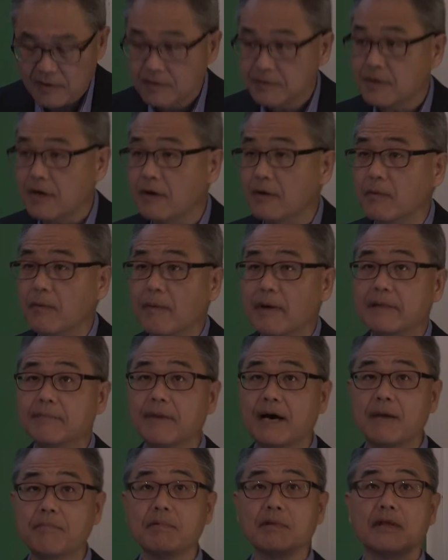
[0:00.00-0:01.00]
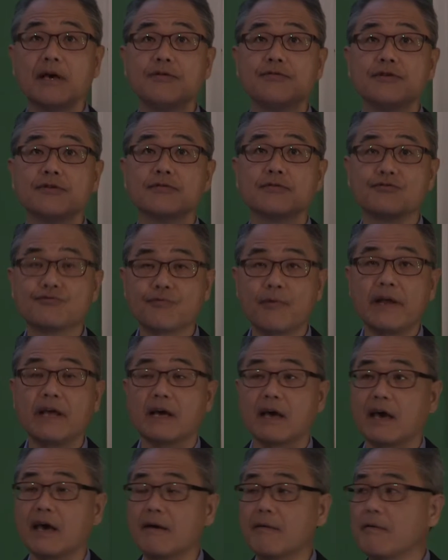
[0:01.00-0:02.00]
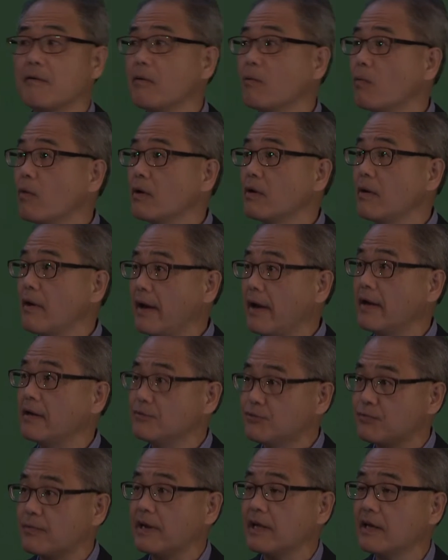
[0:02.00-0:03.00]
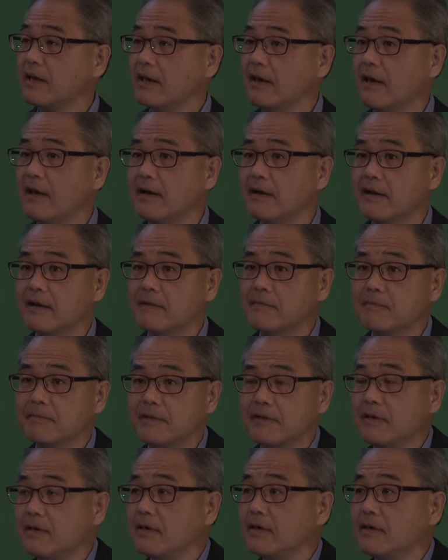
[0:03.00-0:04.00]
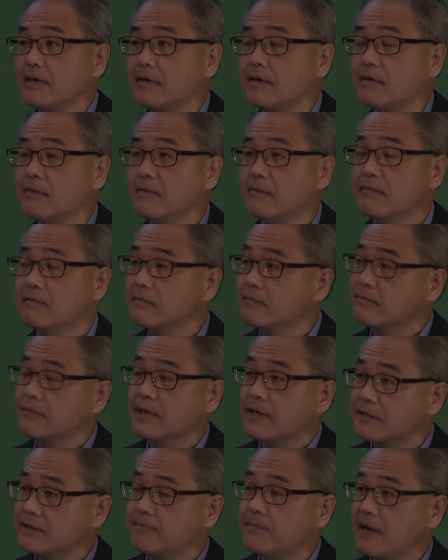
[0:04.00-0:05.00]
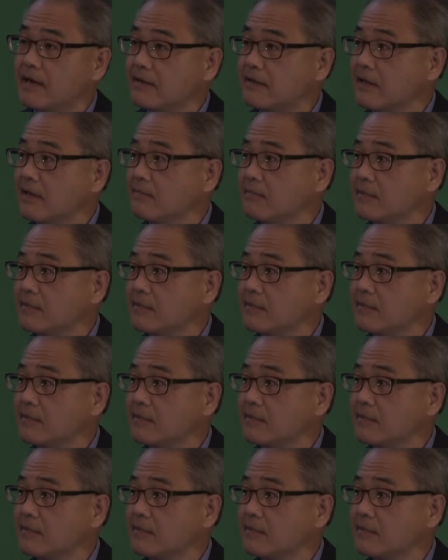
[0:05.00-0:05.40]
So when population shrink, and we expect